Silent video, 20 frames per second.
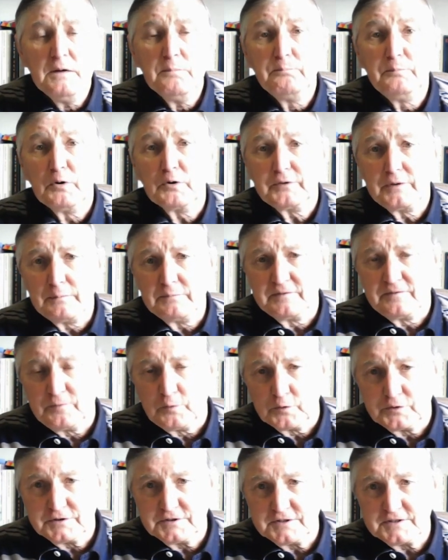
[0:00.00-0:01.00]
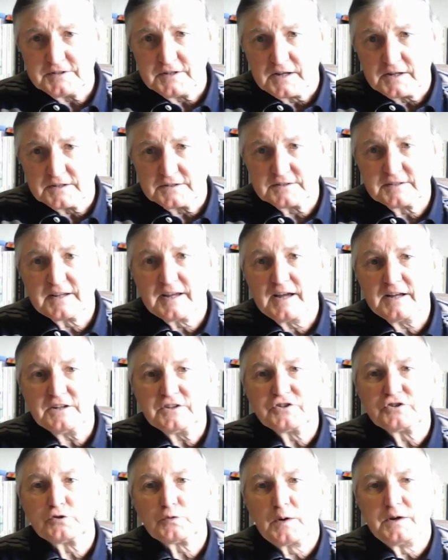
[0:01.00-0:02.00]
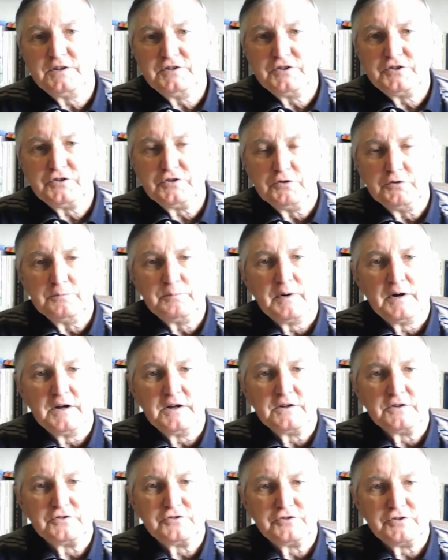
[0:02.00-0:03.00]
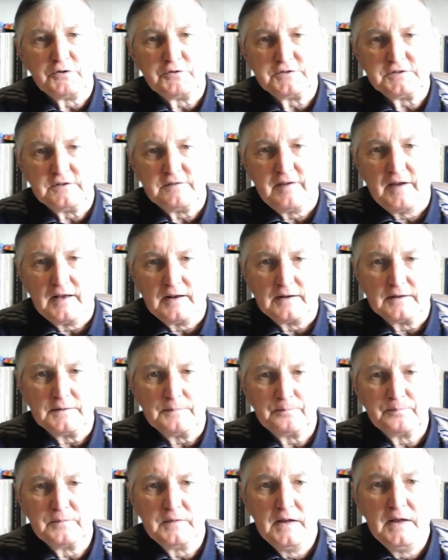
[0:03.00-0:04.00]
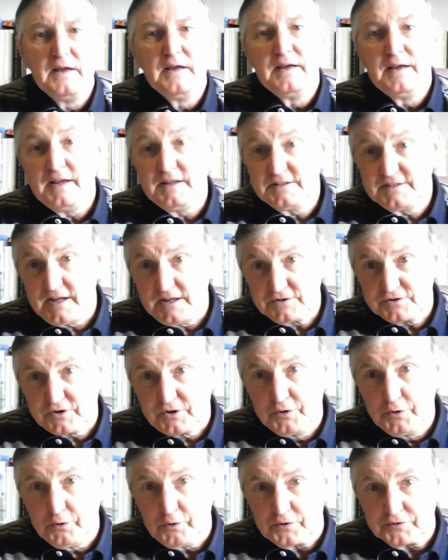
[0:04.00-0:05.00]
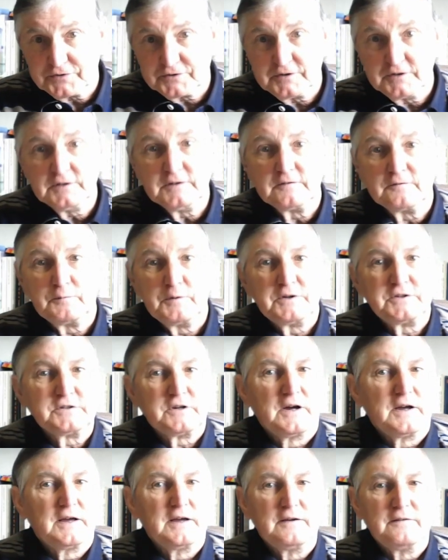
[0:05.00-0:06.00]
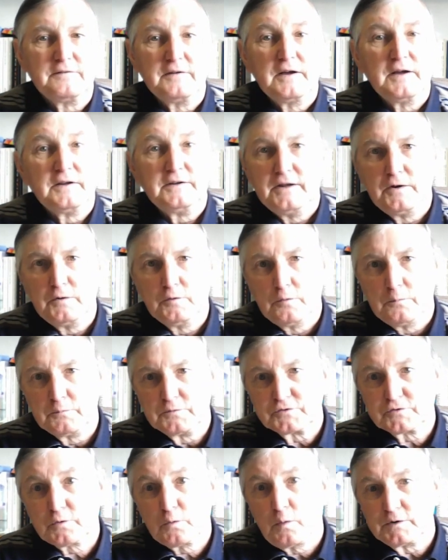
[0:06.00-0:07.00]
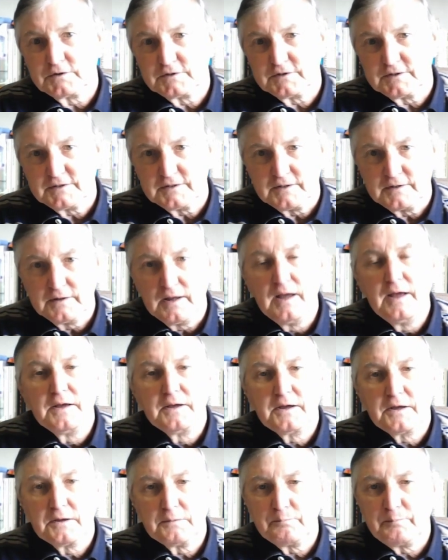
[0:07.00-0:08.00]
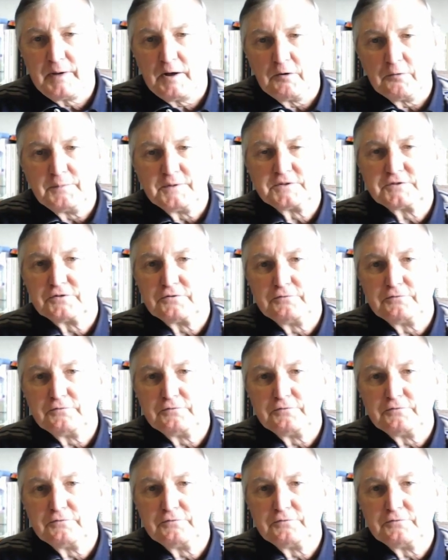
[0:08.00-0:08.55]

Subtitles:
Book number 46, Catch-22 by Joseph Heller. Intense curiosity, of which I have an enormous quantity, compelled me to